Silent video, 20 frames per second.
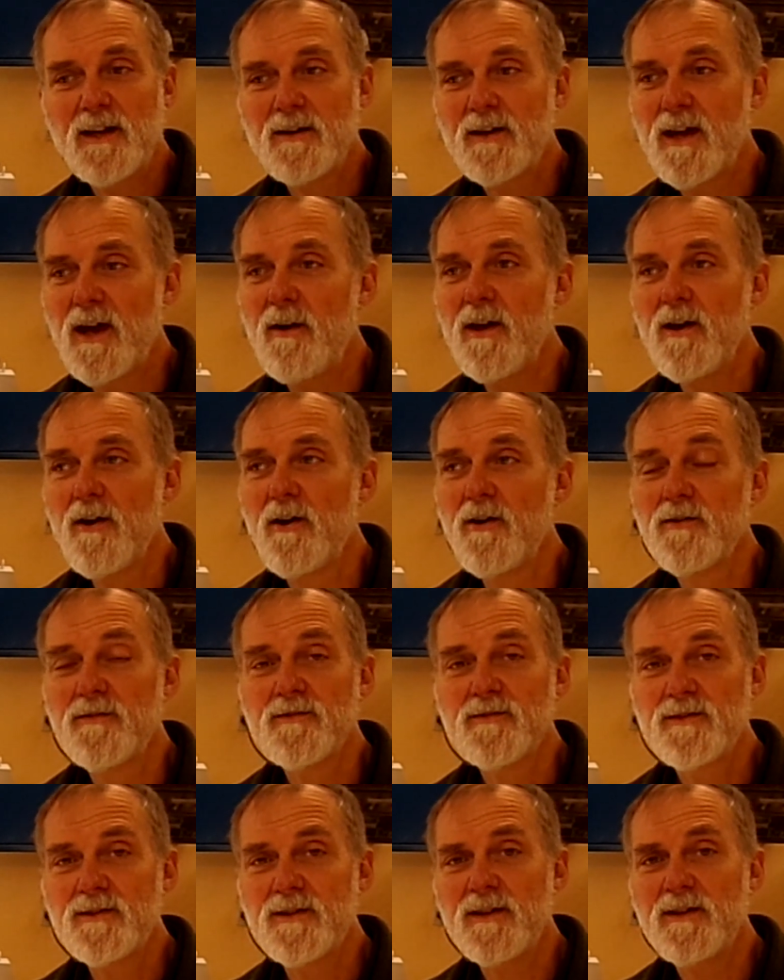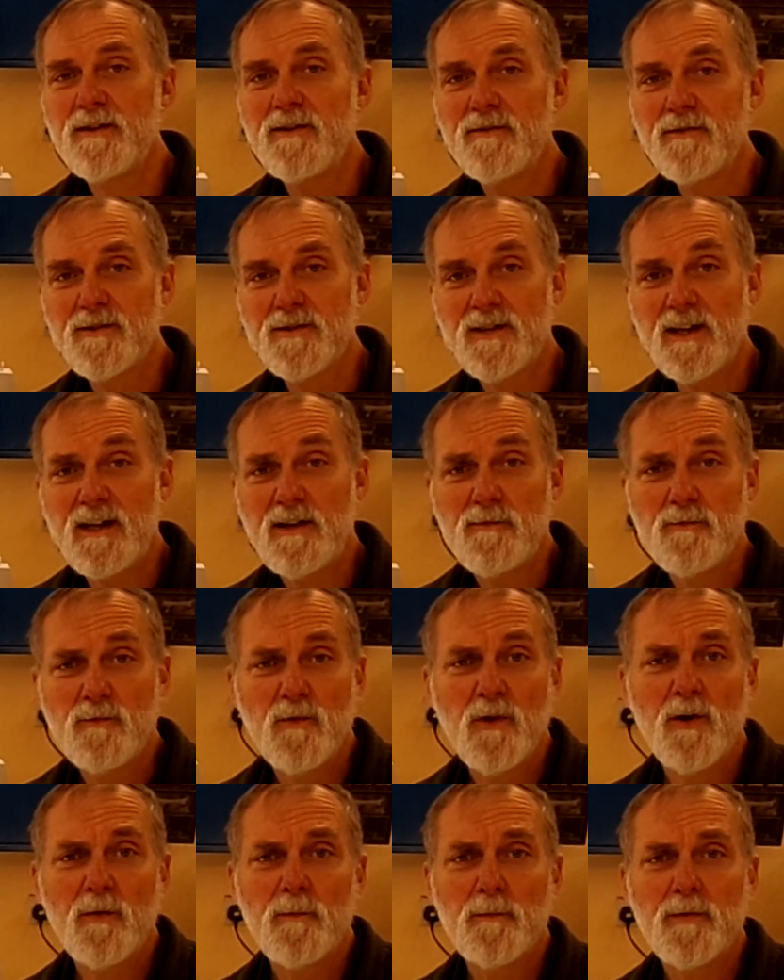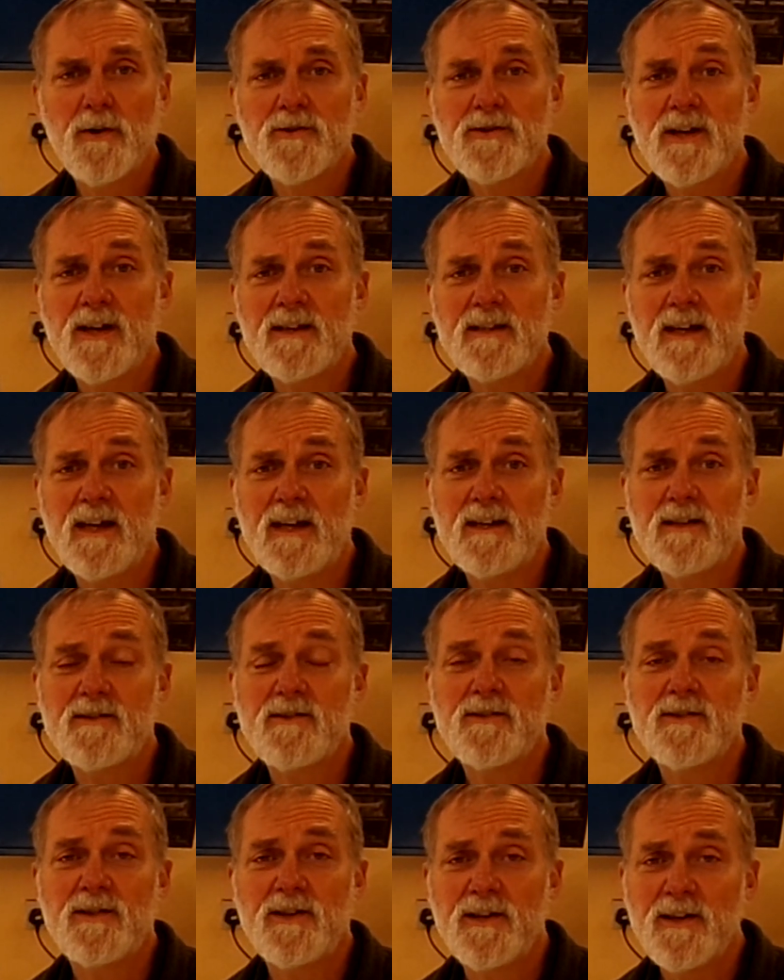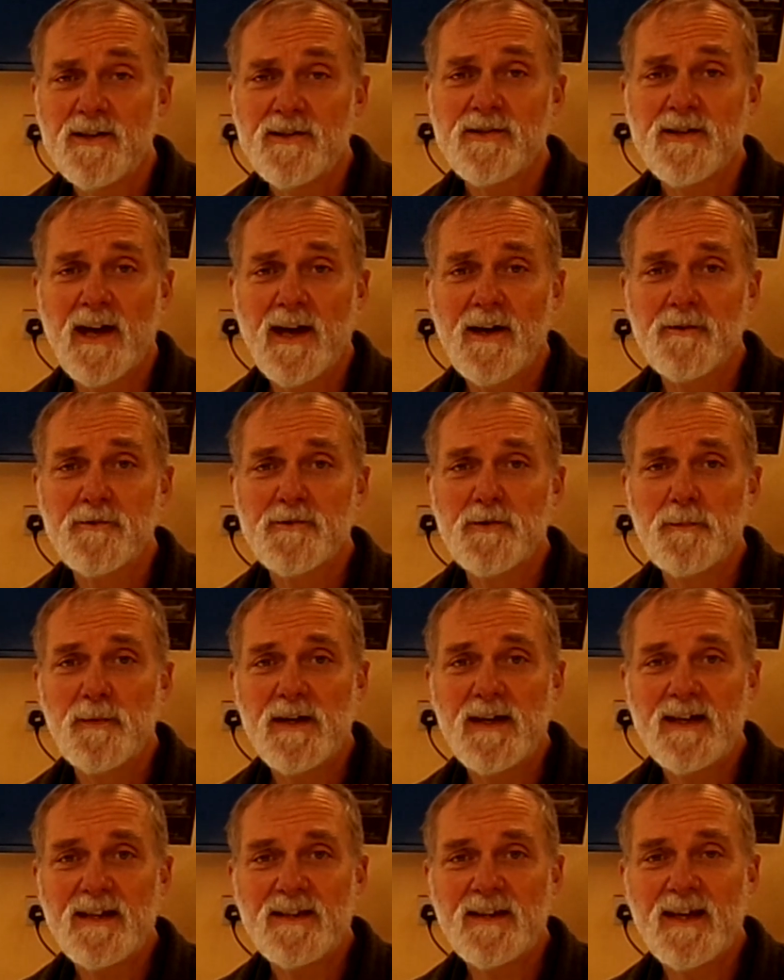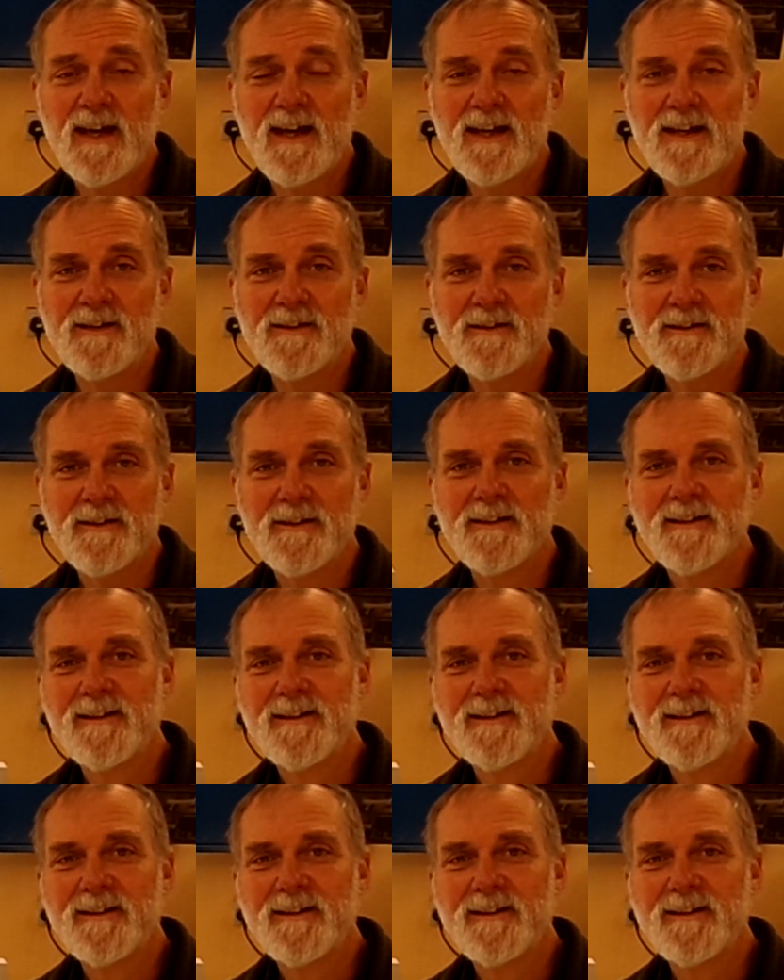going on to see what Project X turns out to be in the end.